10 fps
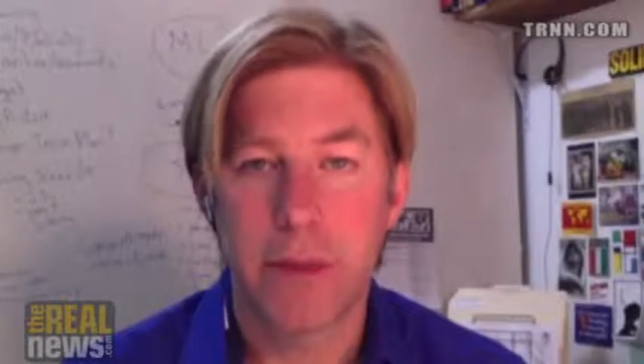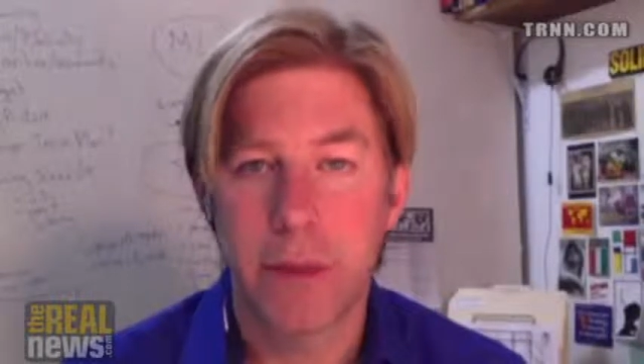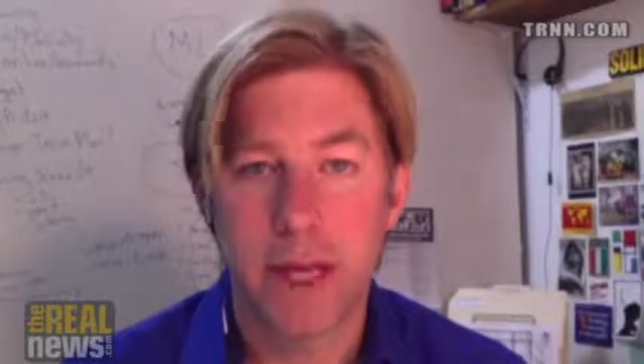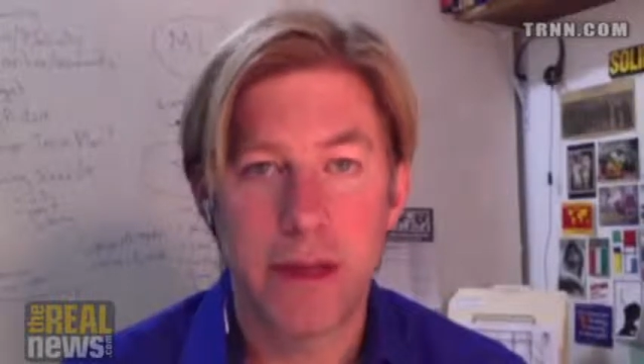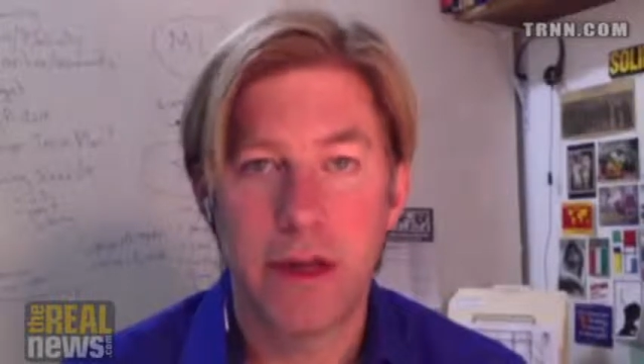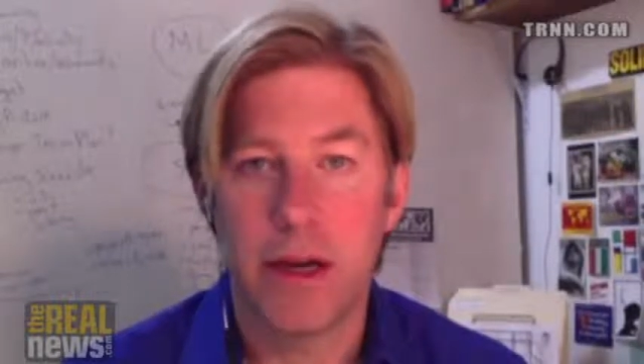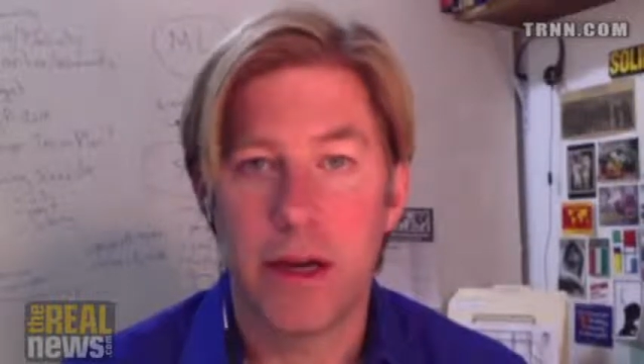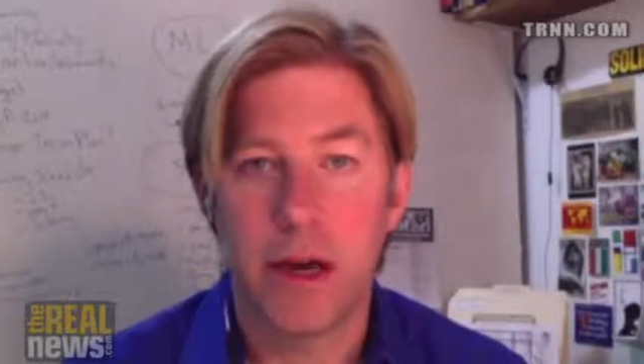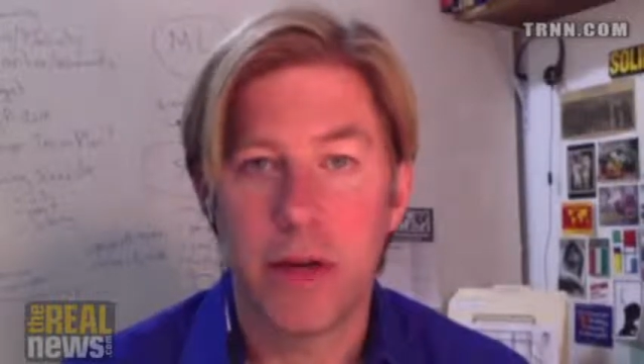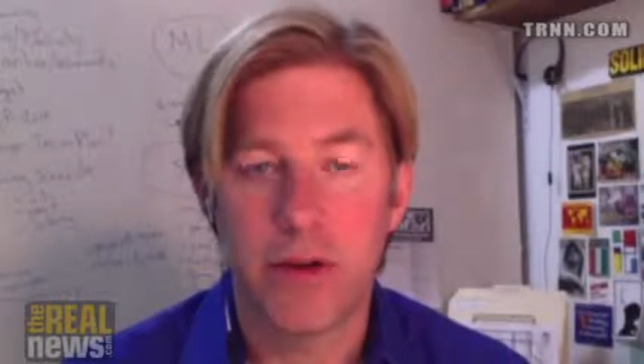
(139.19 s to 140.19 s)
They made
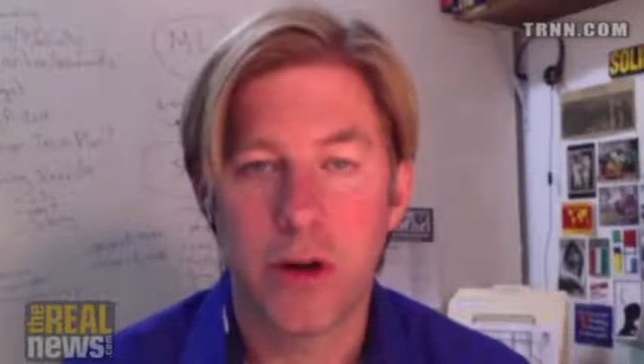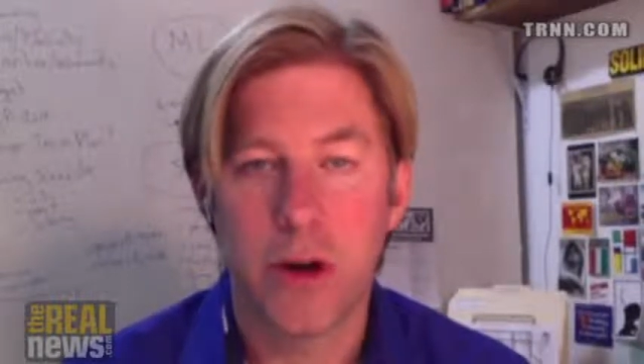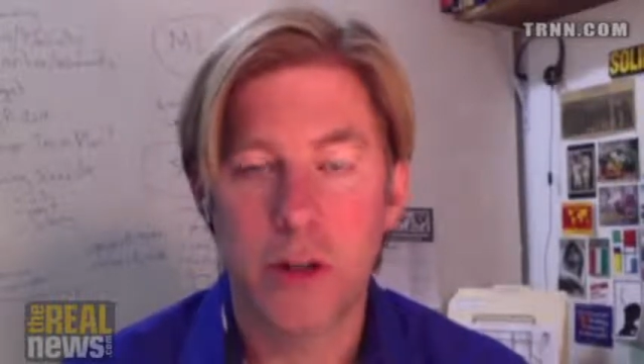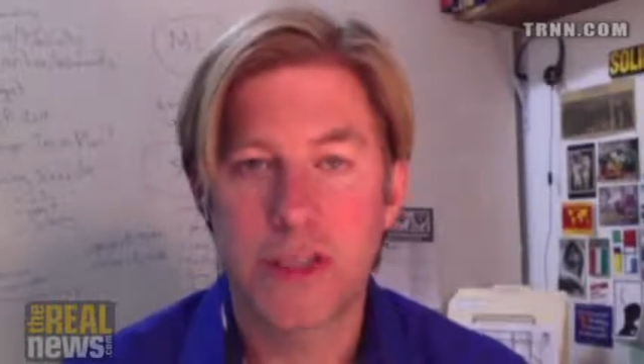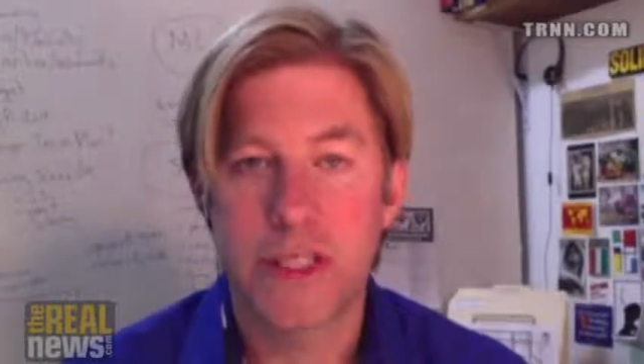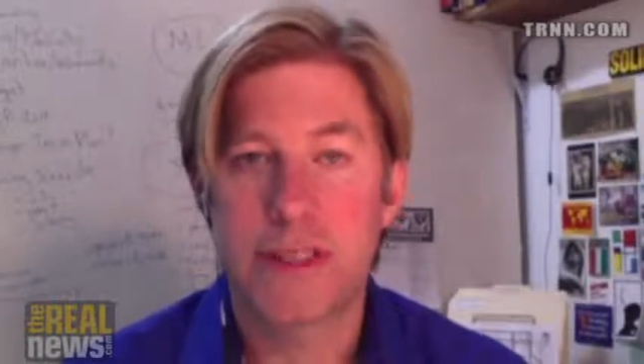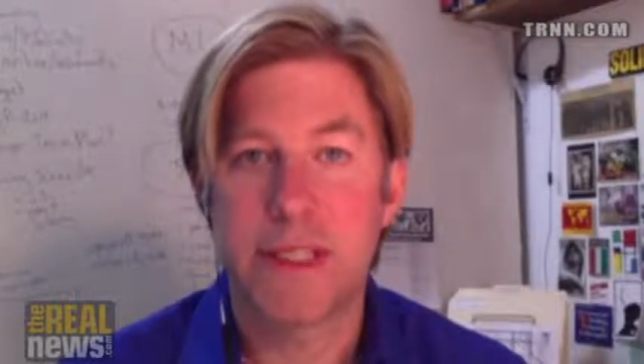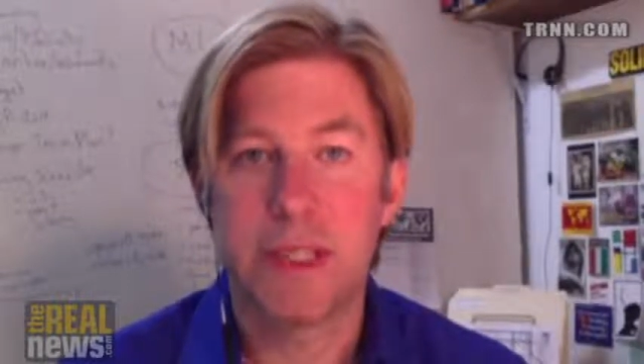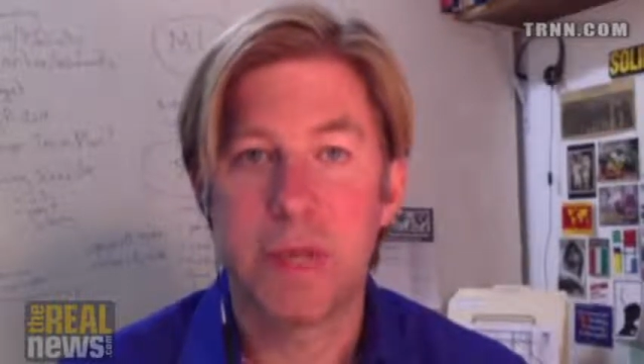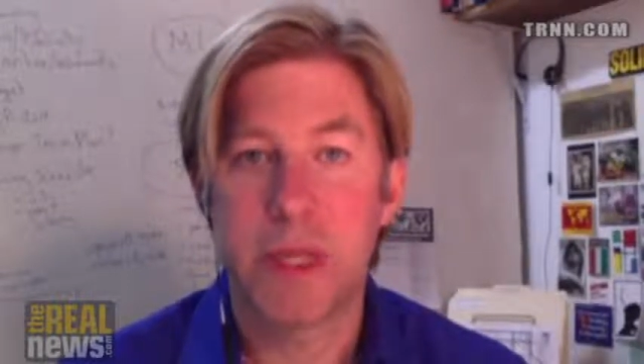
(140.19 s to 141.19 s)
over almost
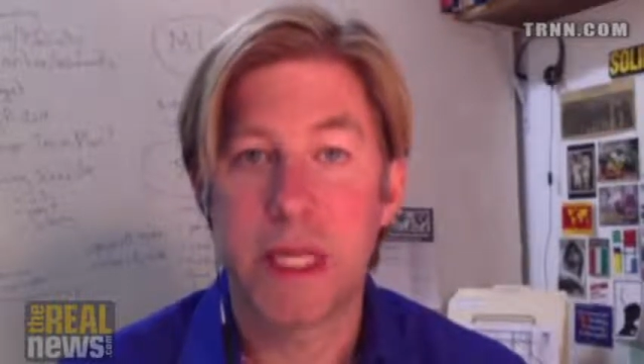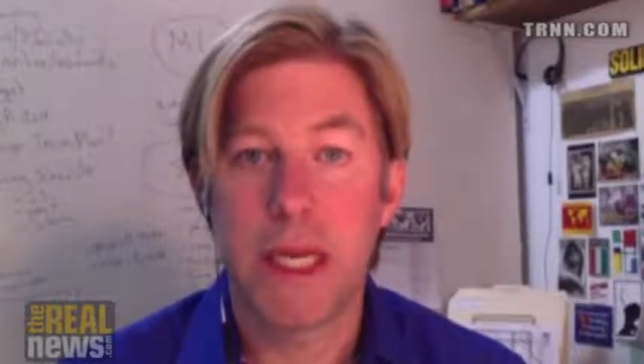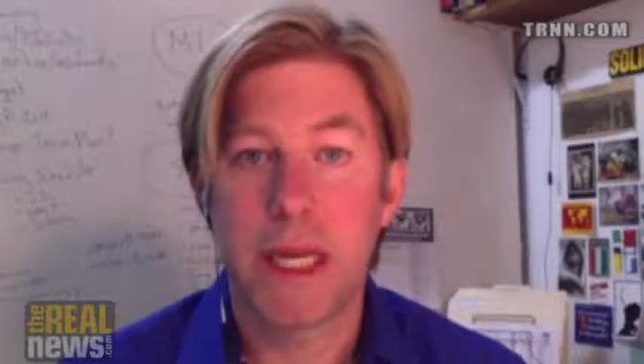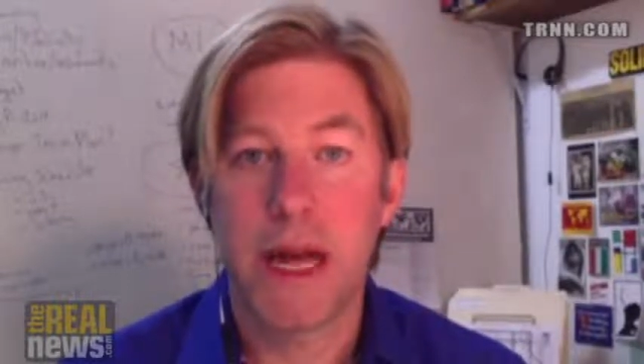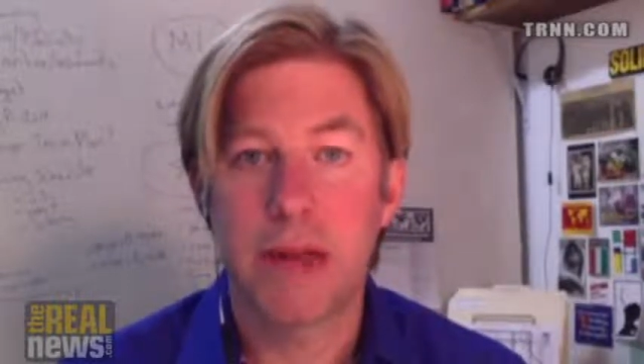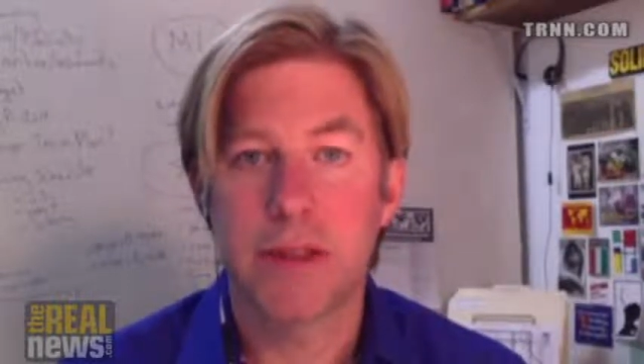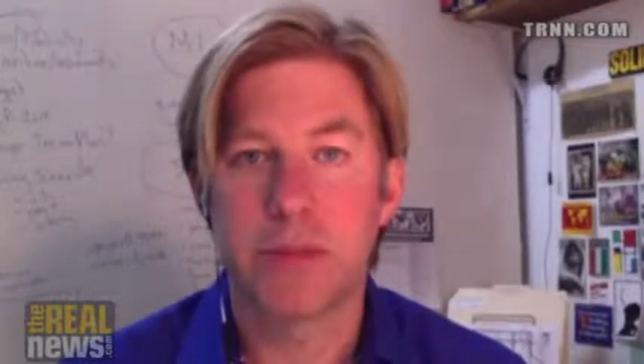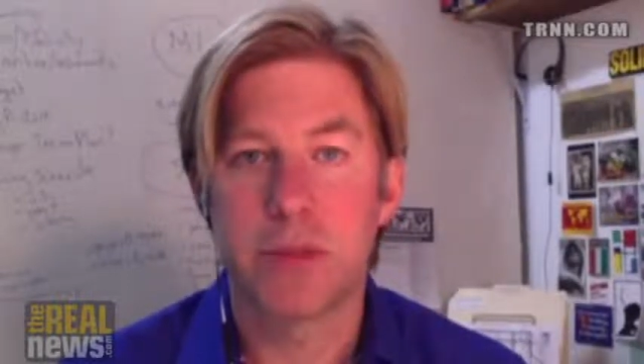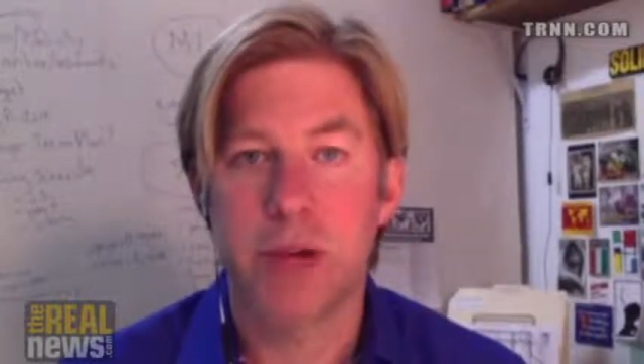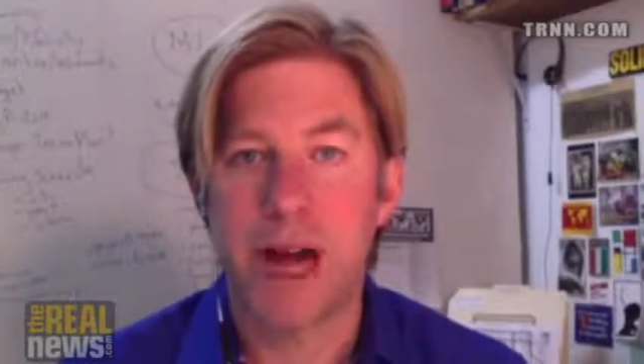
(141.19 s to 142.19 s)
$16 billion
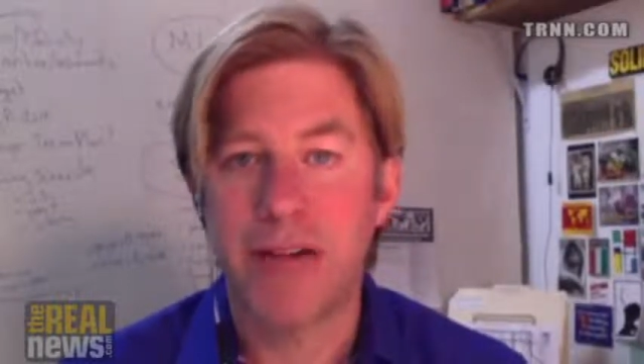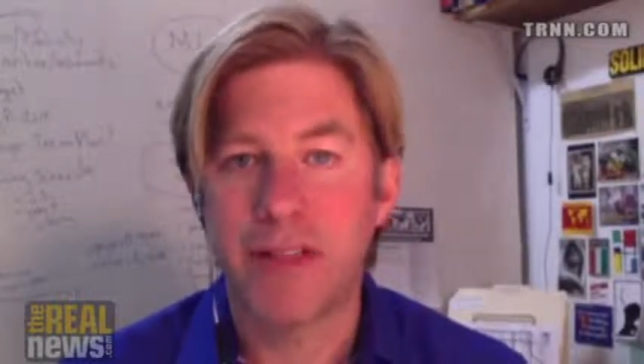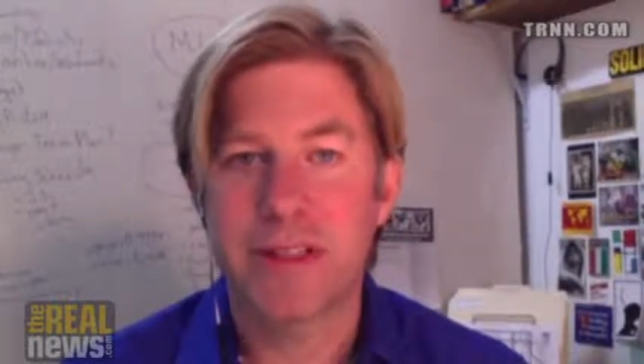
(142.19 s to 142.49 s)
in profits